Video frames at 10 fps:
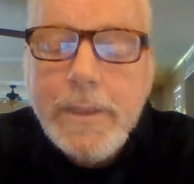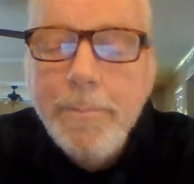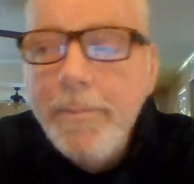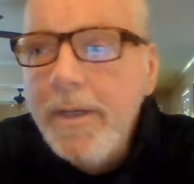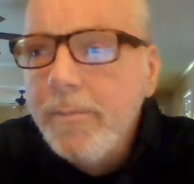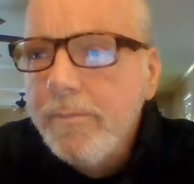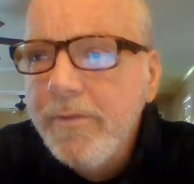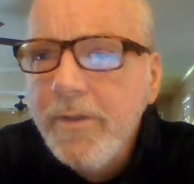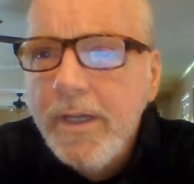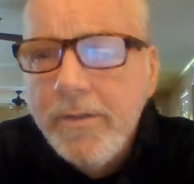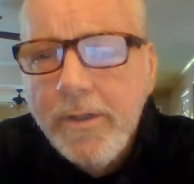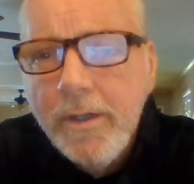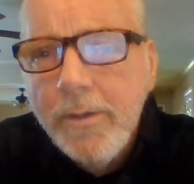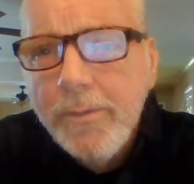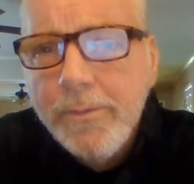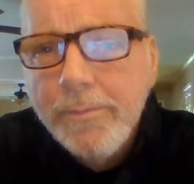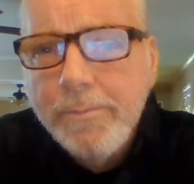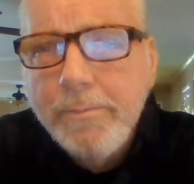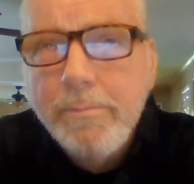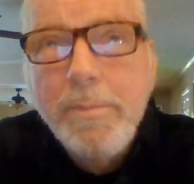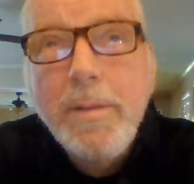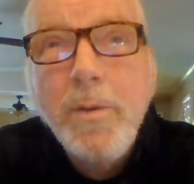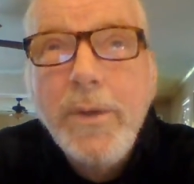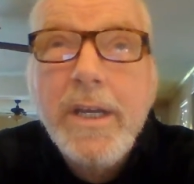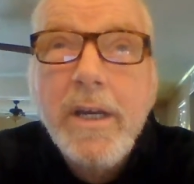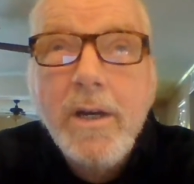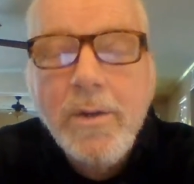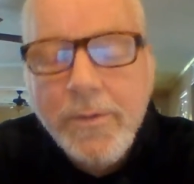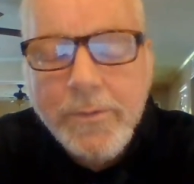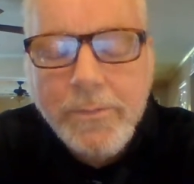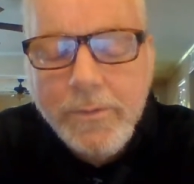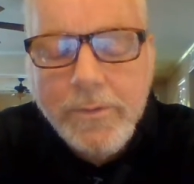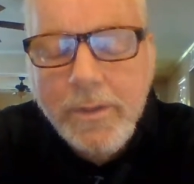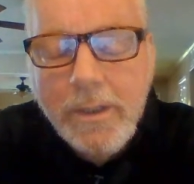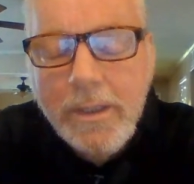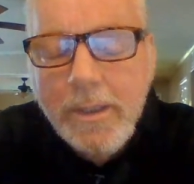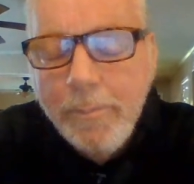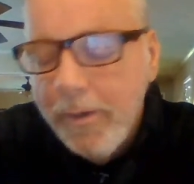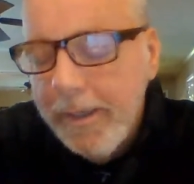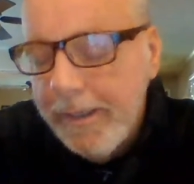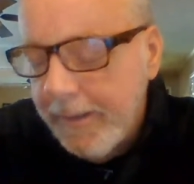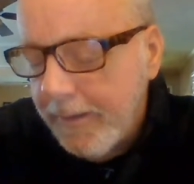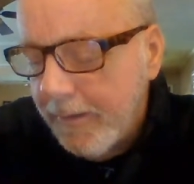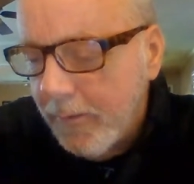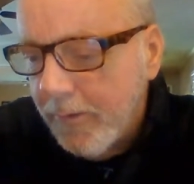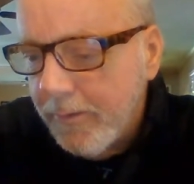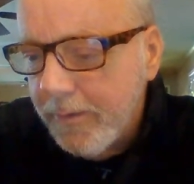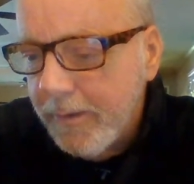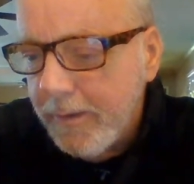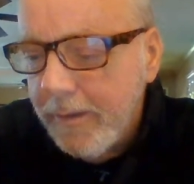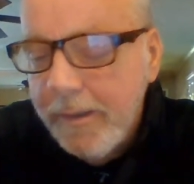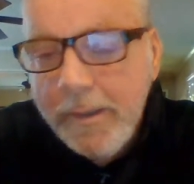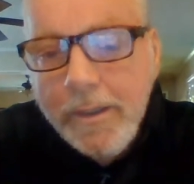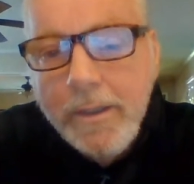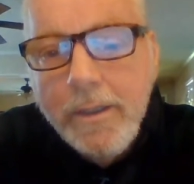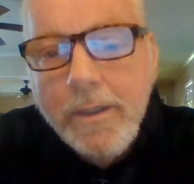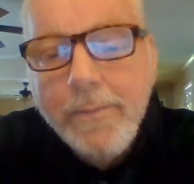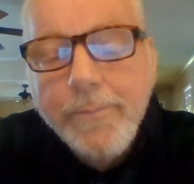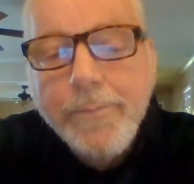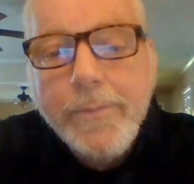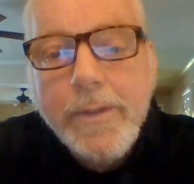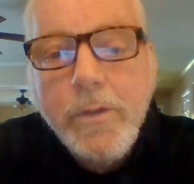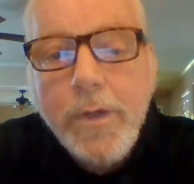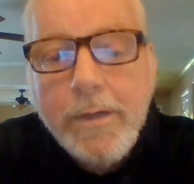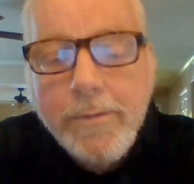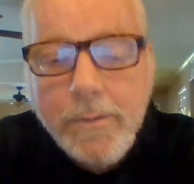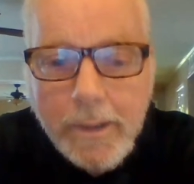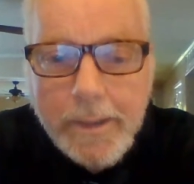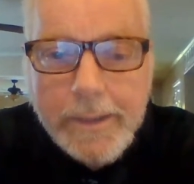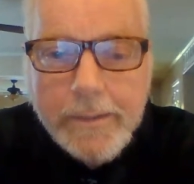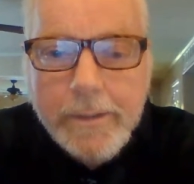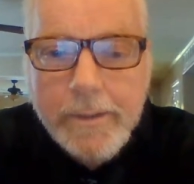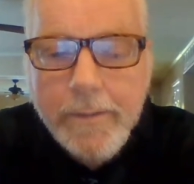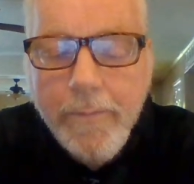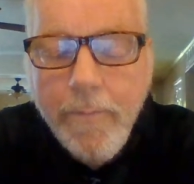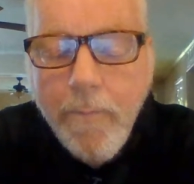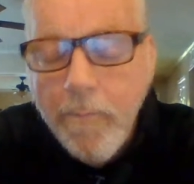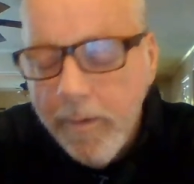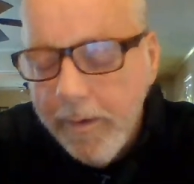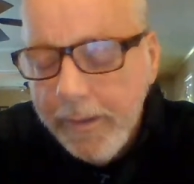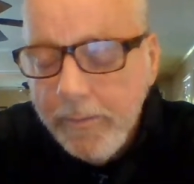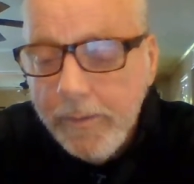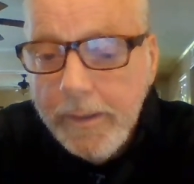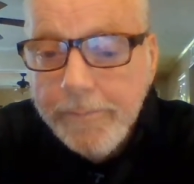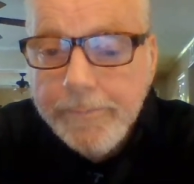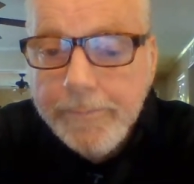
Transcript: About a few days ago, I was, maybe a week ago, I was just praying, and the Lord said, travel light. I'm like, okay.